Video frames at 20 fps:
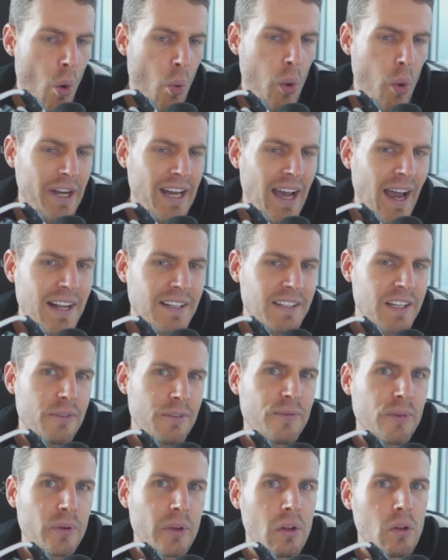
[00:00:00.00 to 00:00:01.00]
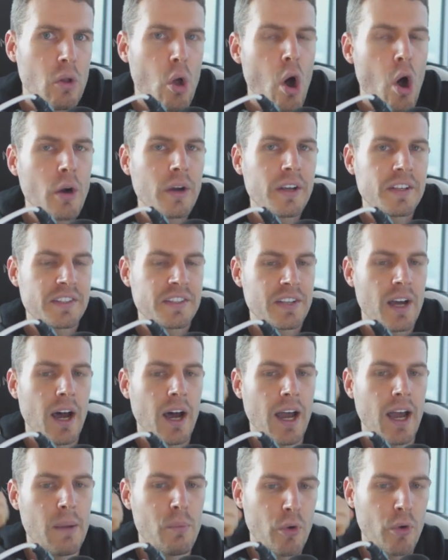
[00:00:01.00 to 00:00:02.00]
what I did for the longest
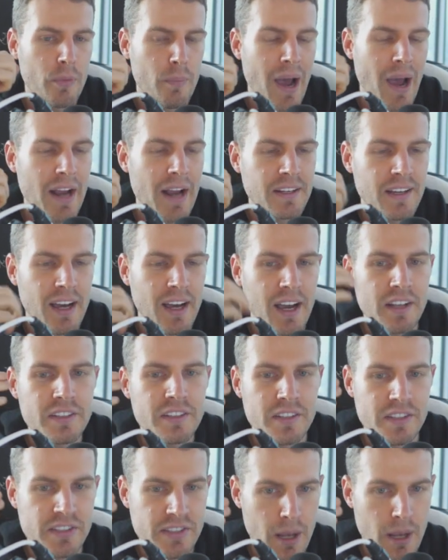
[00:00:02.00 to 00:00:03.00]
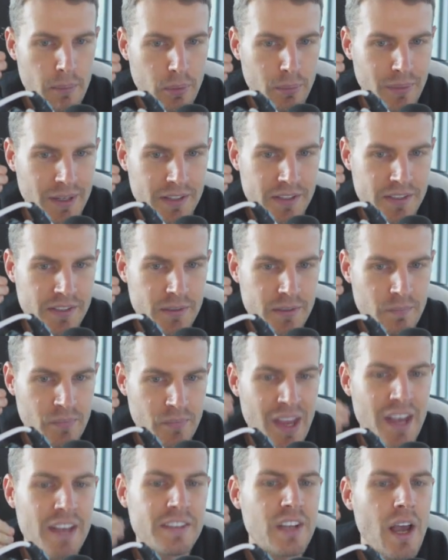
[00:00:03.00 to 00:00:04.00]
time with my diets and supplements
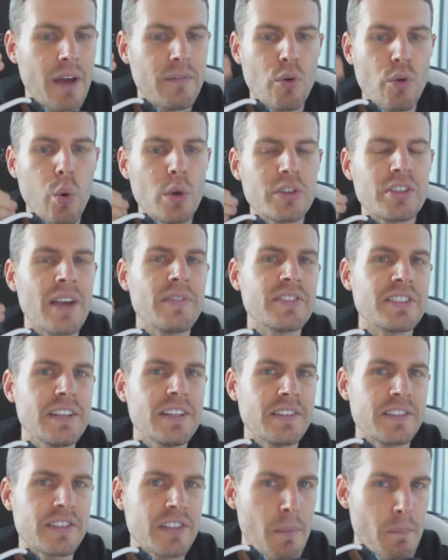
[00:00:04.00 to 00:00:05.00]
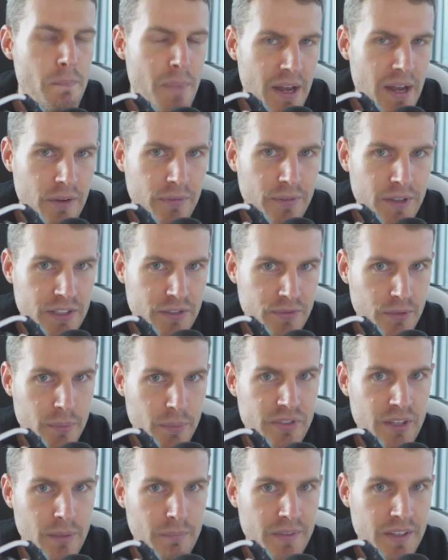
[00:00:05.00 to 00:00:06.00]
is of course I've seen some benefits
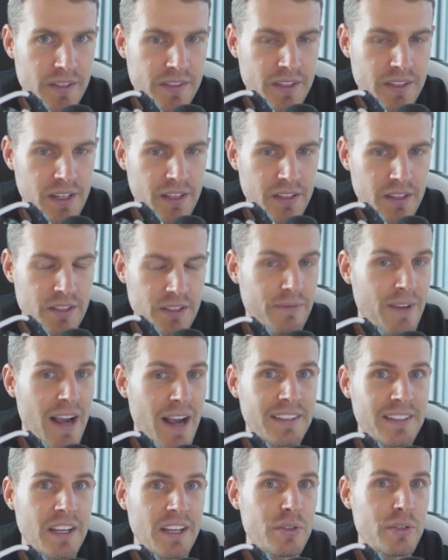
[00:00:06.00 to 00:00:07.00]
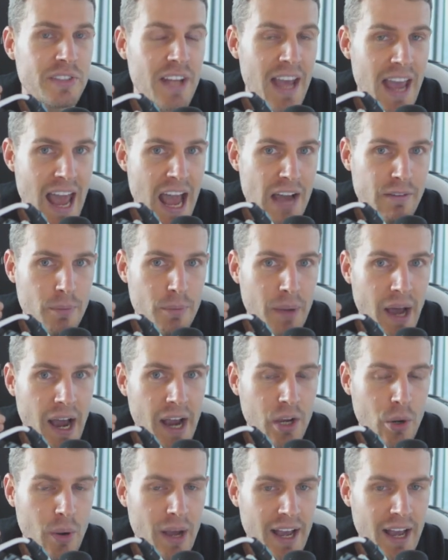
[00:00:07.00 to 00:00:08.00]
from some of these things. In fact, I used to have a
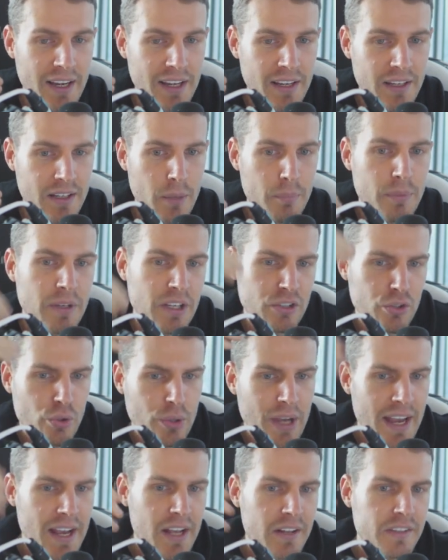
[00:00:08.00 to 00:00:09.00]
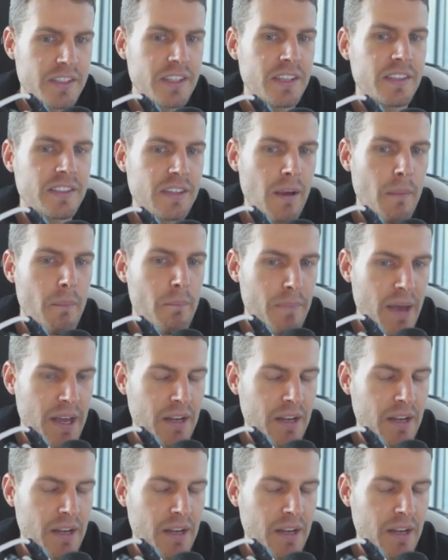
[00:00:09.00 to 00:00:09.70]
biohacking company and you can see some